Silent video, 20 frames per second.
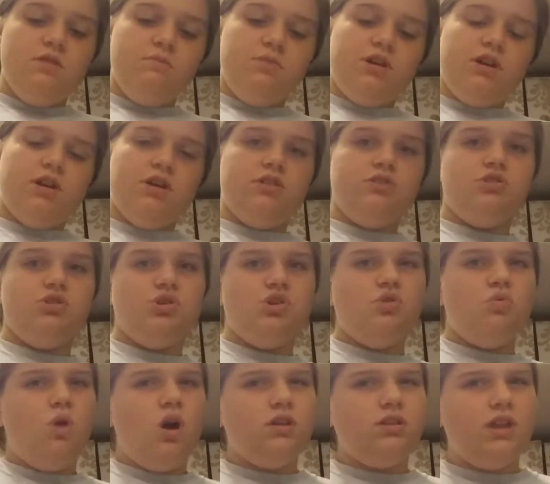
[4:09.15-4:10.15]
because you
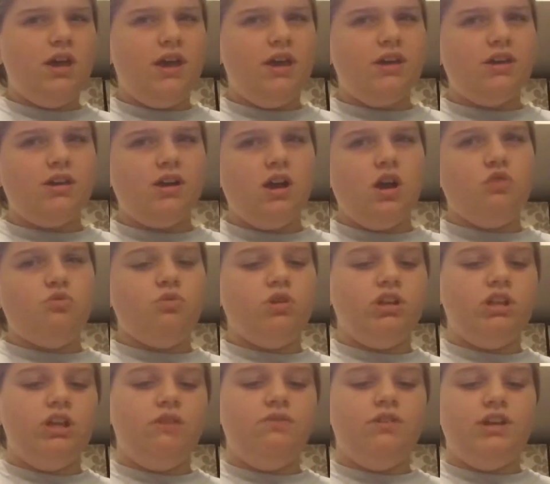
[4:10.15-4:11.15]
don't want a
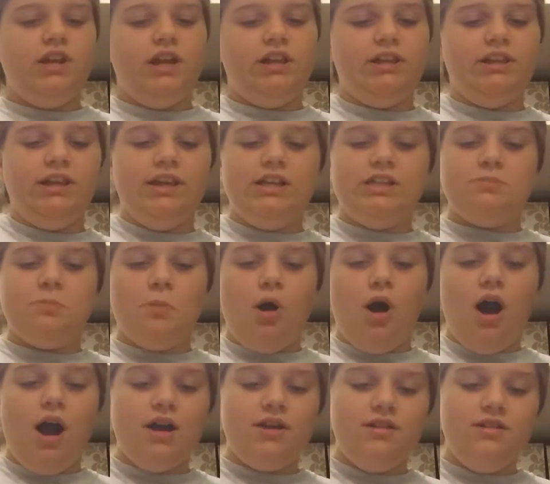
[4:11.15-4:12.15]
really vanilla-y
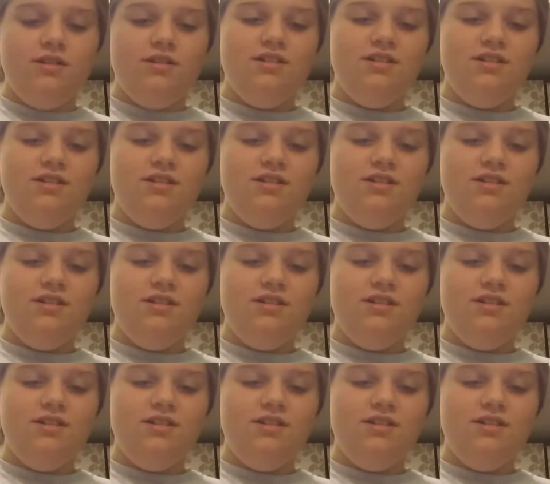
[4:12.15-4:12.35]
spot